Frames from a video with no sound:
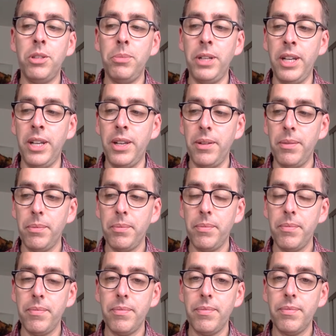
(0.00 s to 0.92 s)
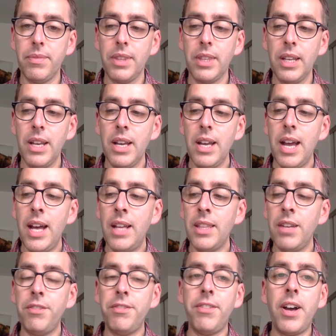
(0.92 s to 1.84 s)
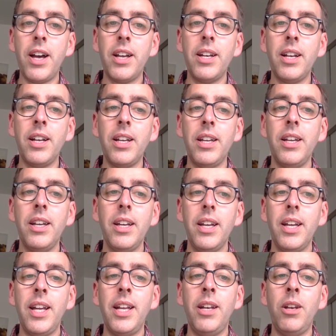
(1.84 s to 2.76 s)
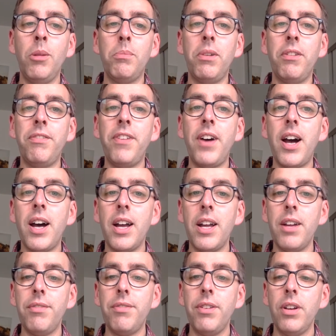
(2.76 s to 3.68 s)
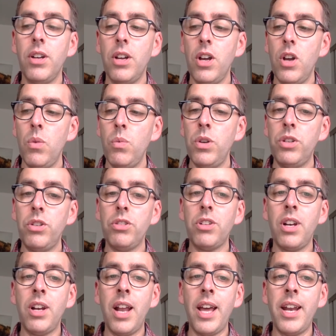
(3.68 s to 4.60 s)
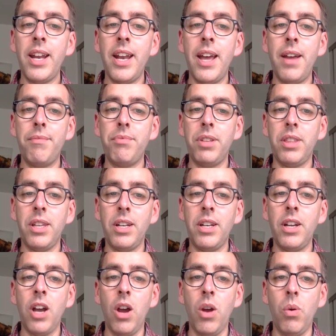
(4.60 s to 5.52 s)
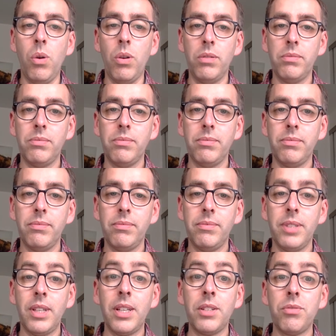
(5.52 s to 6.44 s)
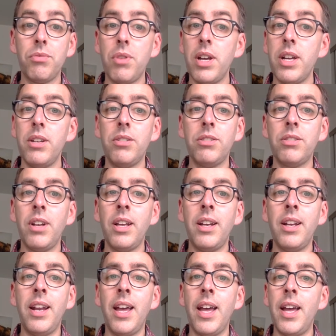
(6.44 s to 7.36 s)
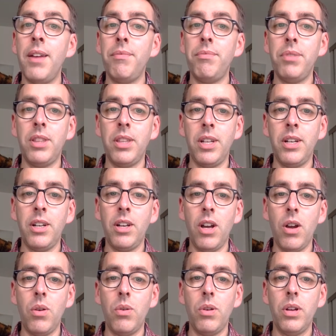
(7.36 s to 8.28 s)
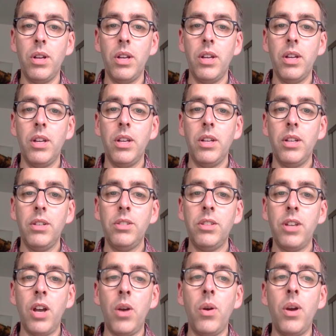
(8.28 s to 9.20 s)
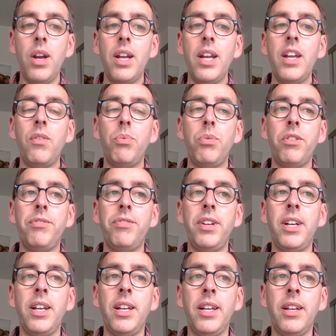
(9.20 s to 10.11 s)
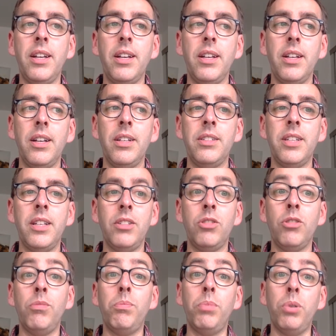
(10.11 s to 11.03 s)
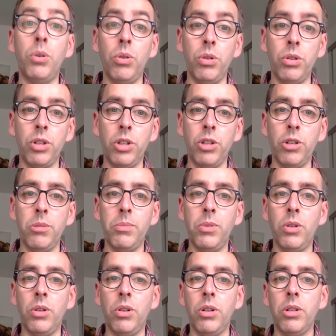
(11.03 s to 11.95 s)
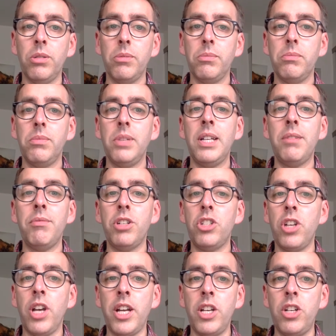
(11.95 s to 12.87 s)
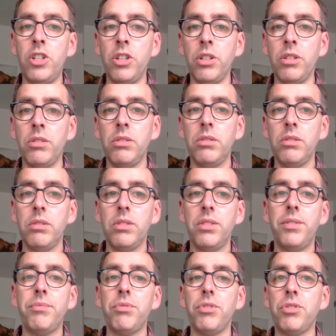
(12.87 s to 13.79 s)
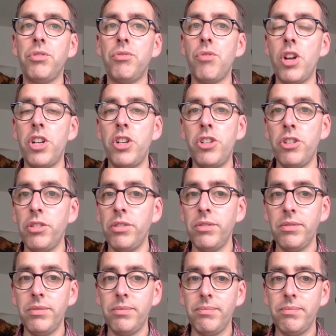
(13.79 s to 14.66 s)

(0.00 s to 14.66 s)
to be. And then finally, in number 5, we're just letting everything go. That's right, just letting everything go. So if we're feeling a sense of boredom or irritation, frustration,